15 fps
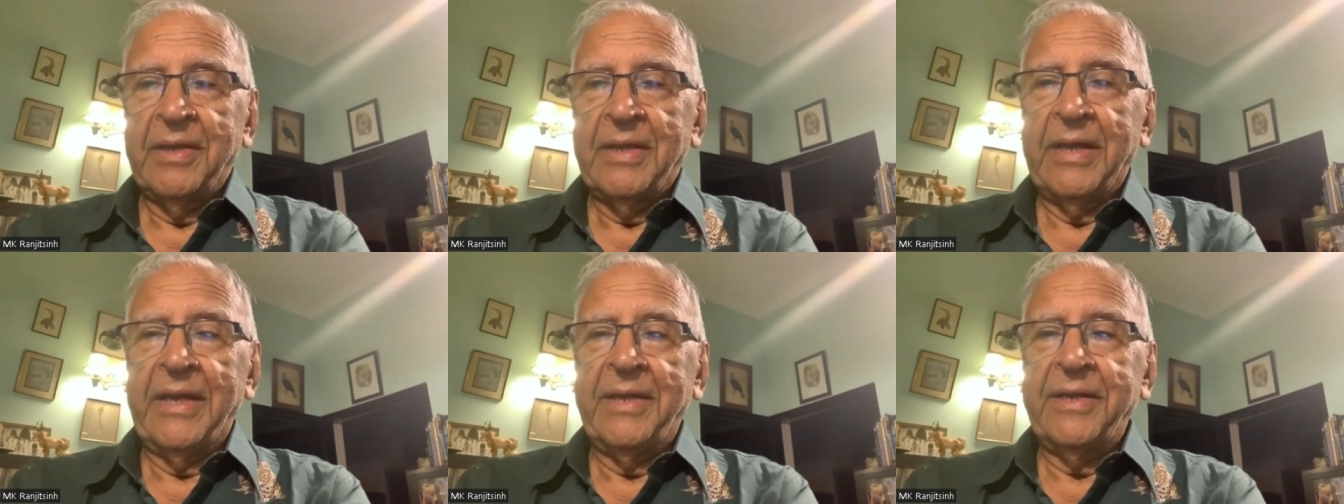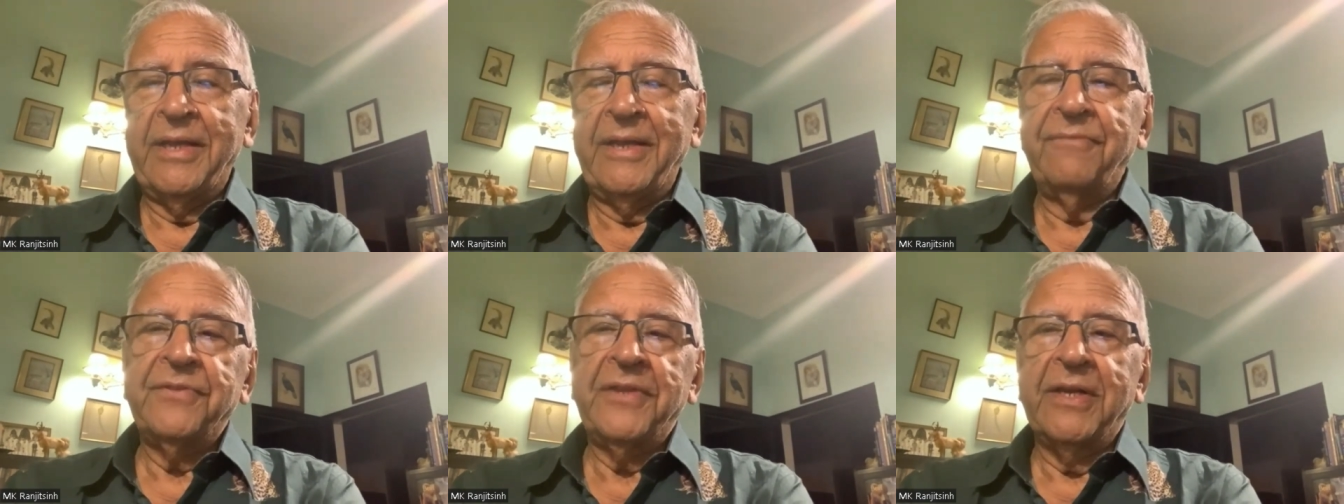And
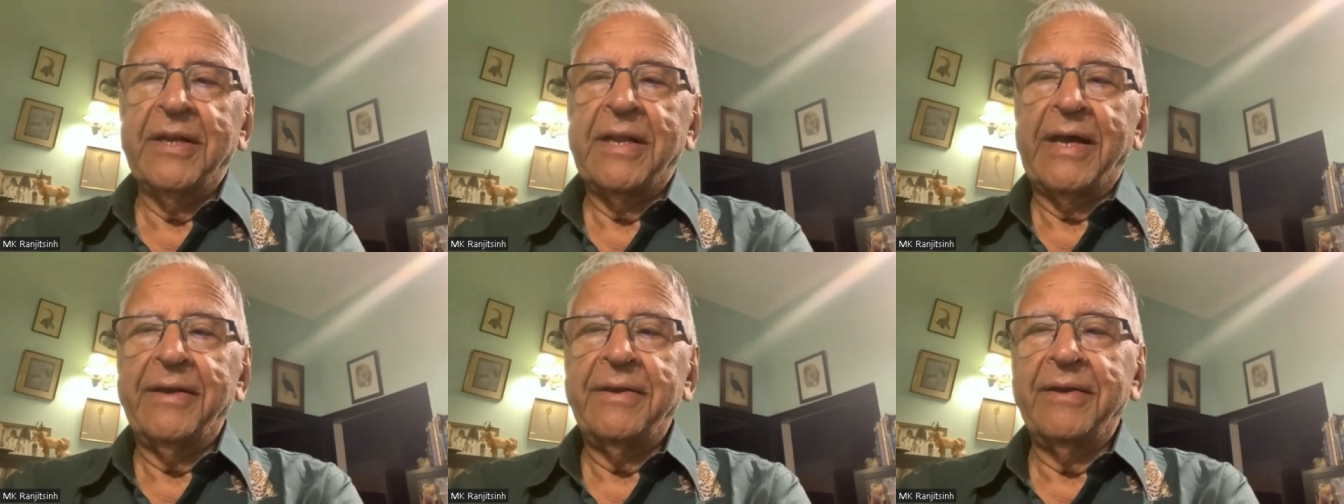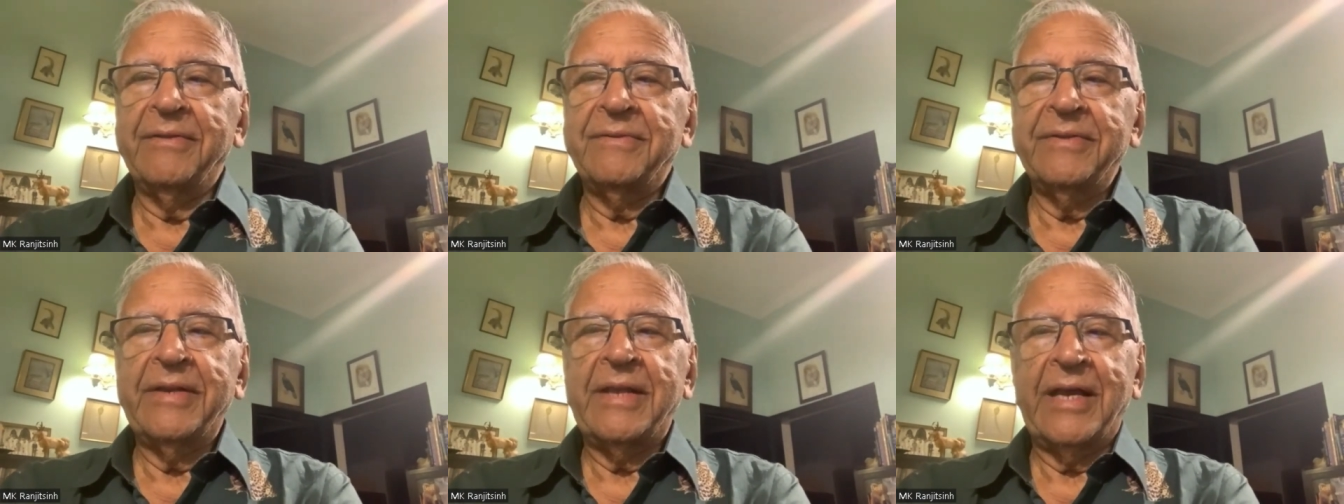if the line
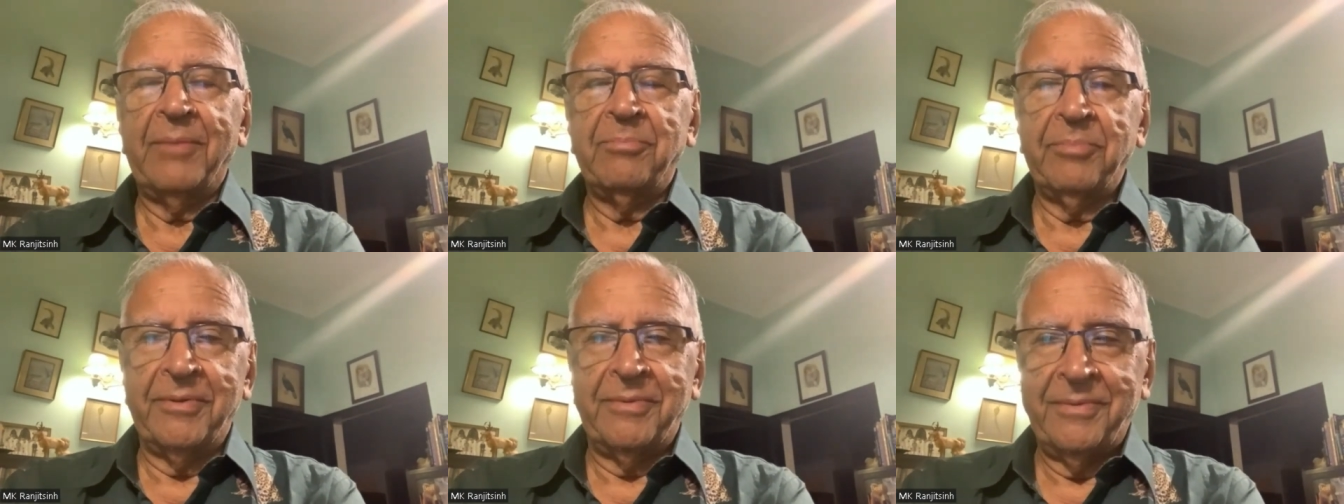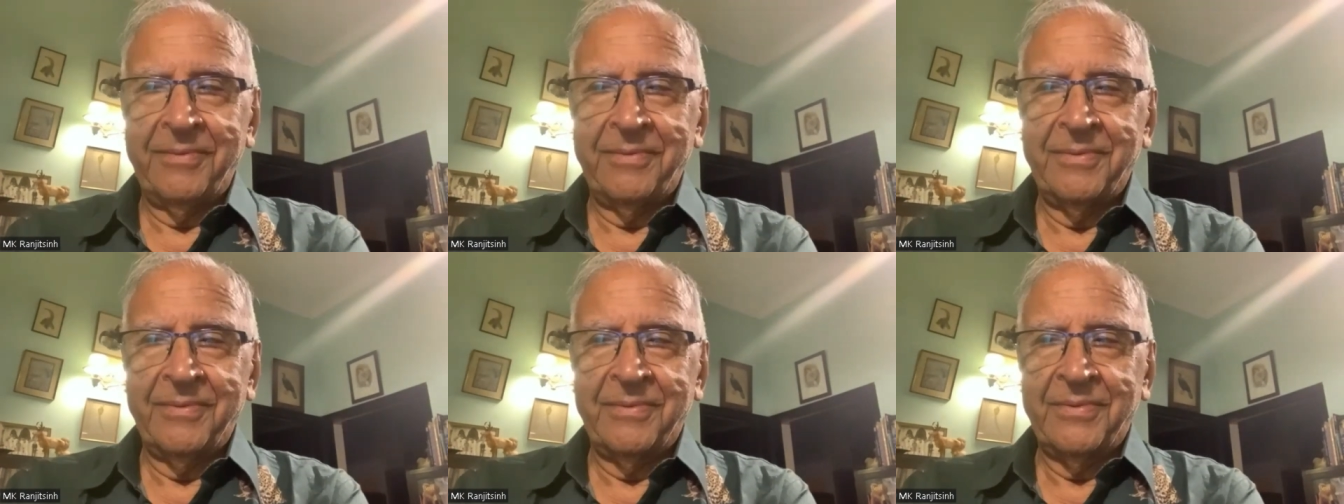doesn't happen
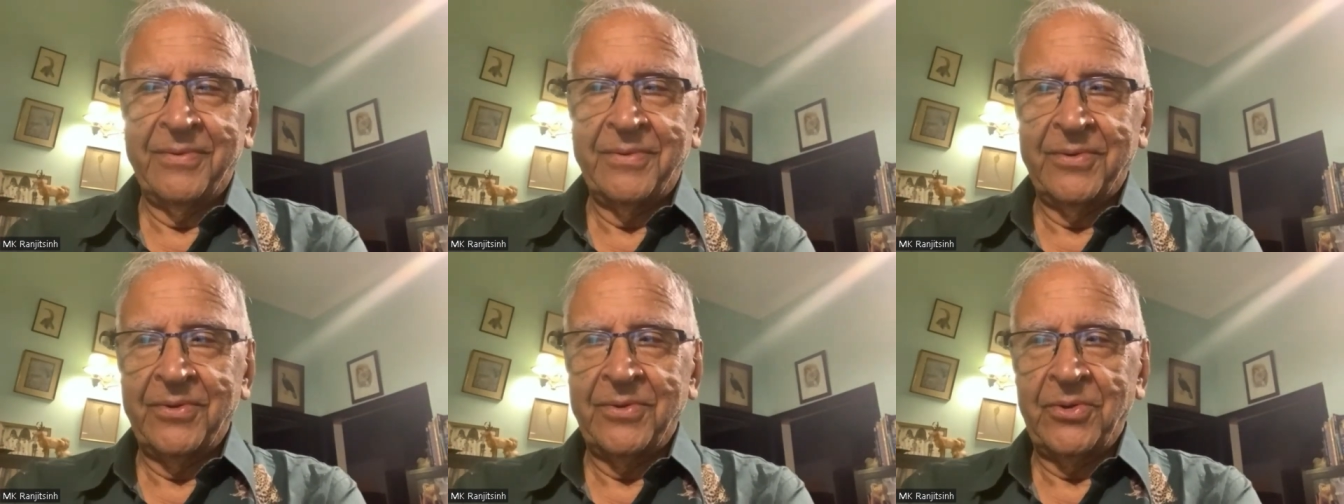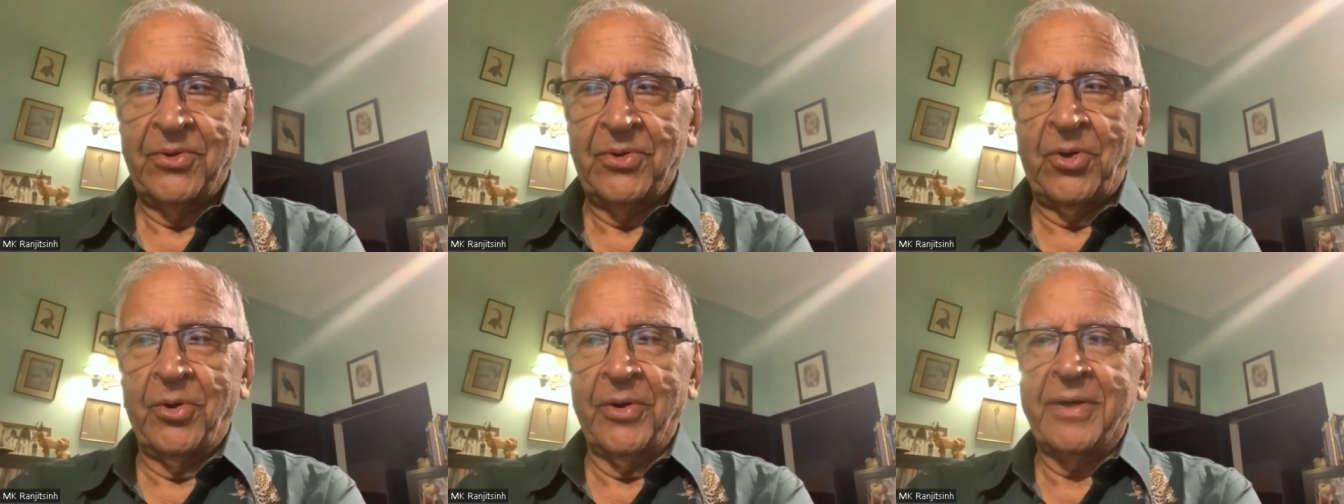
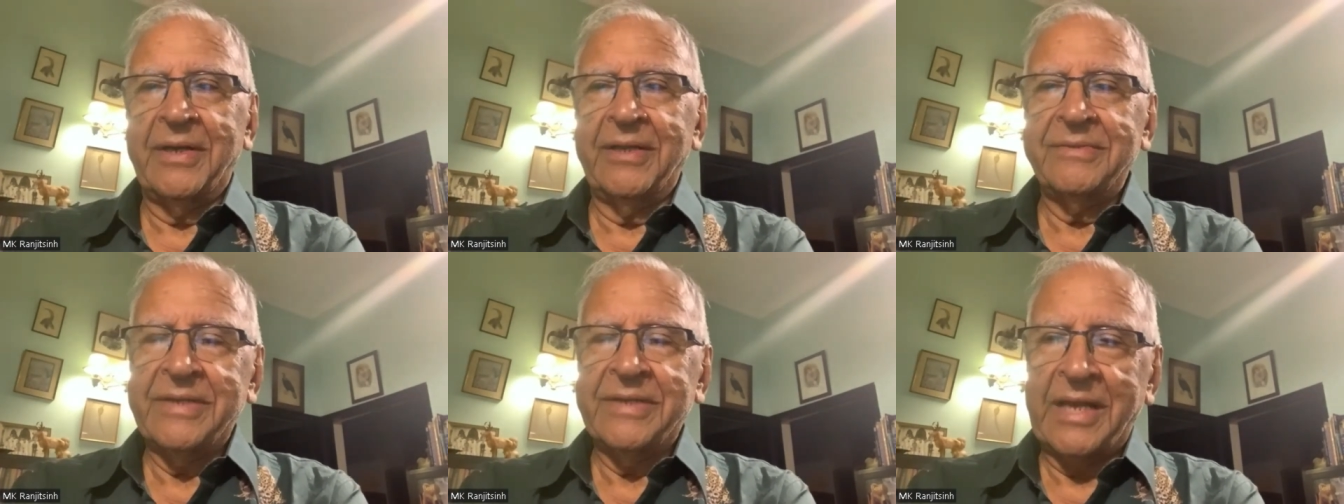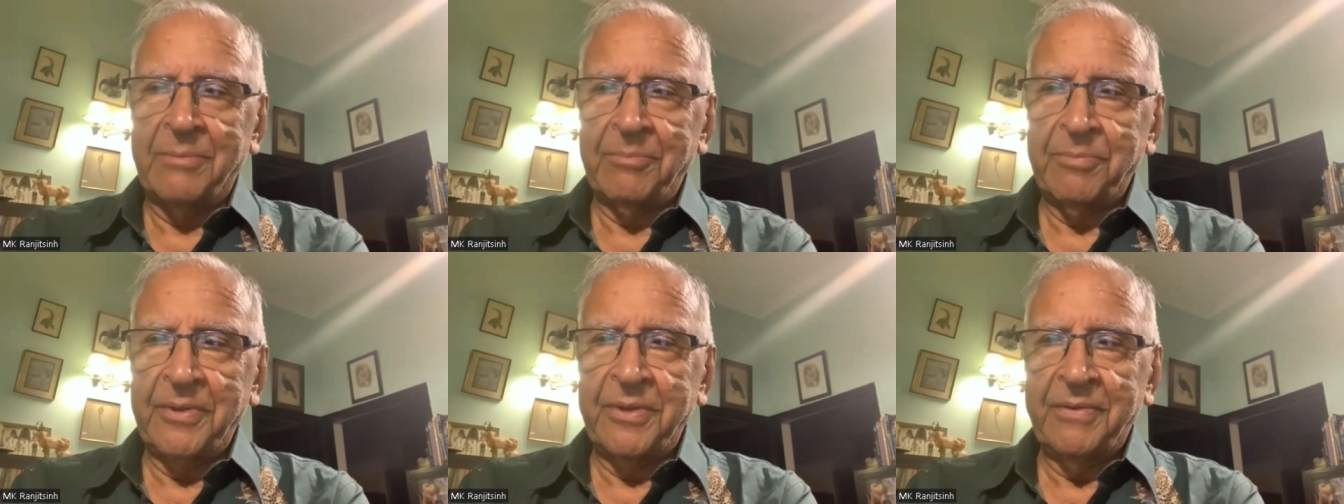or doesn't
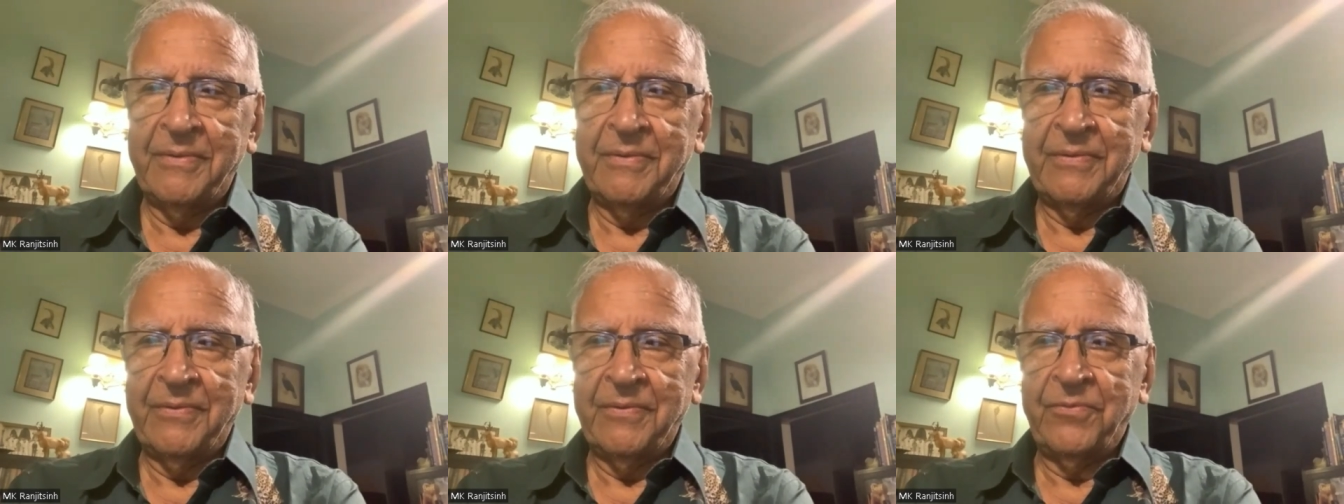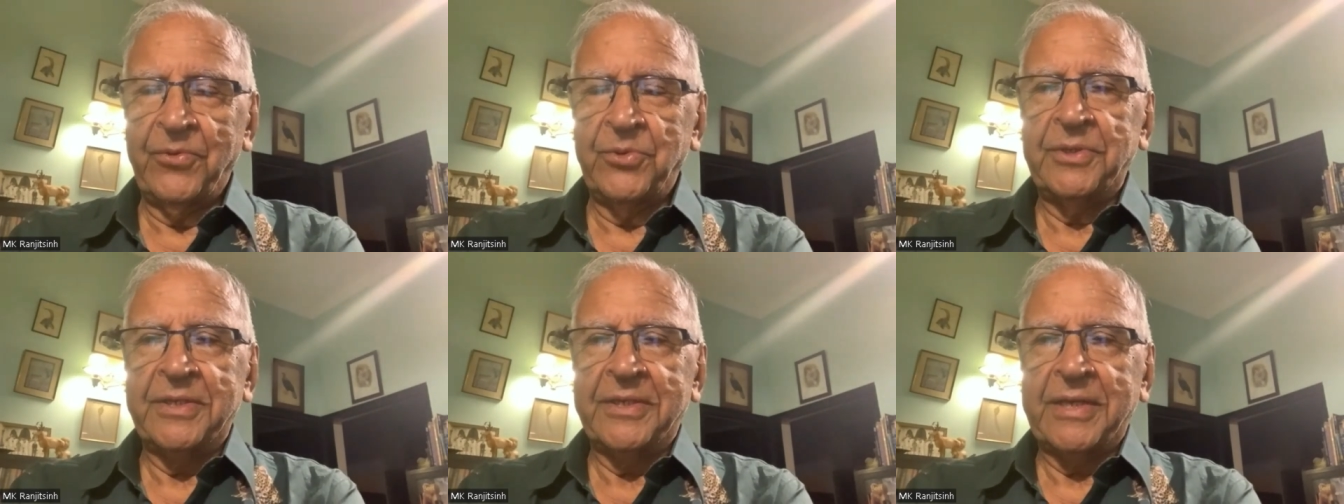happen for
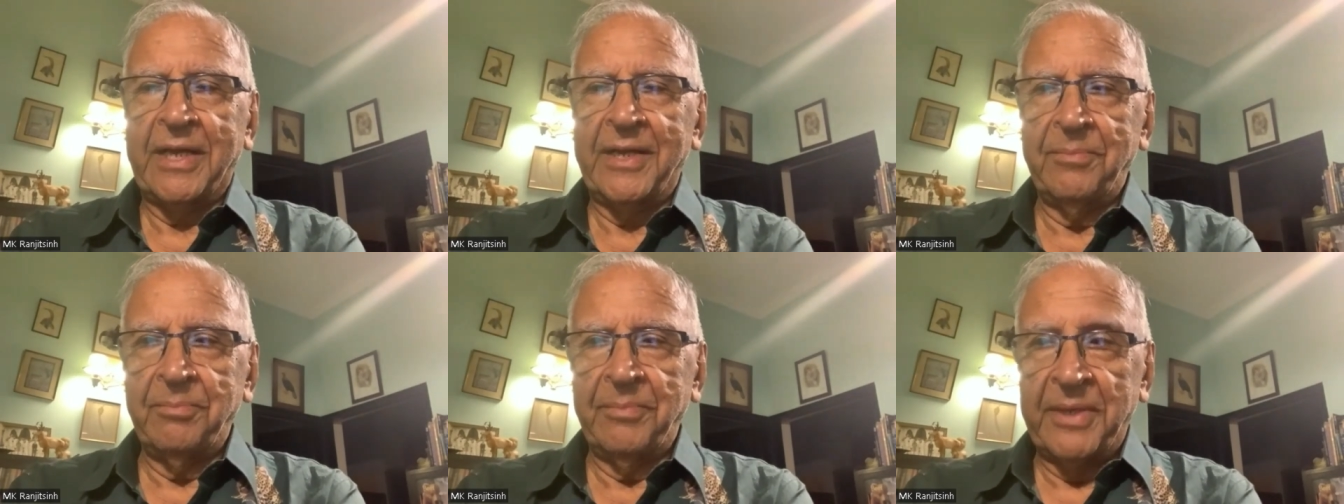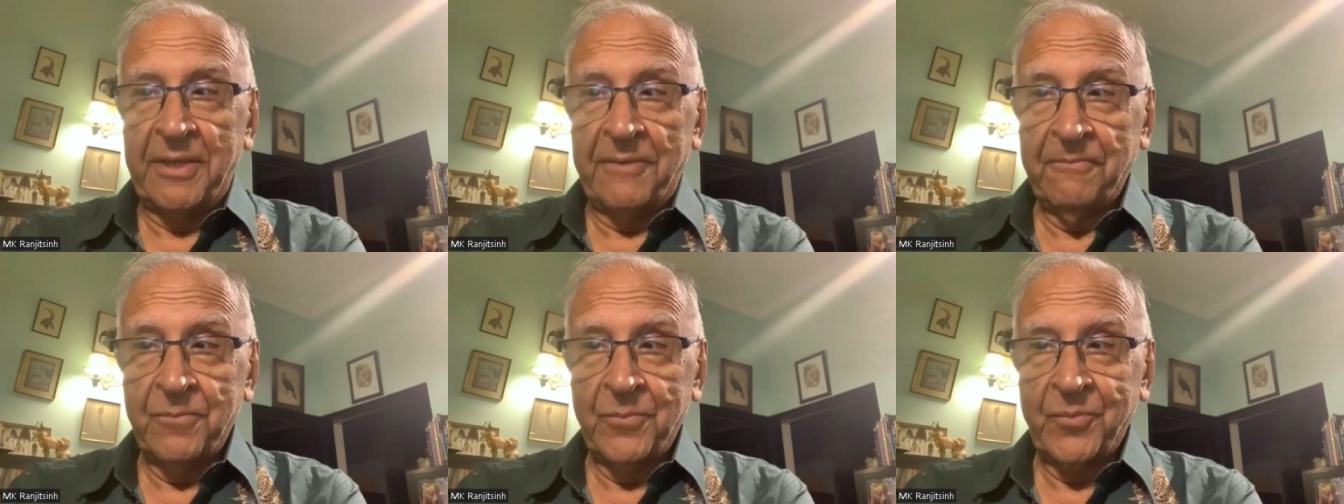the time
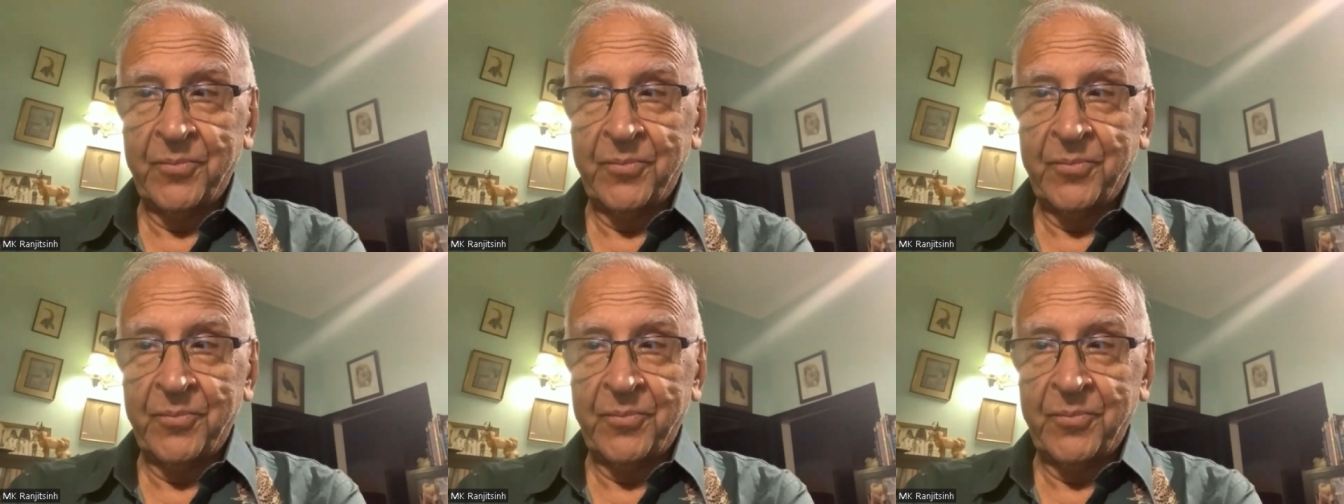being,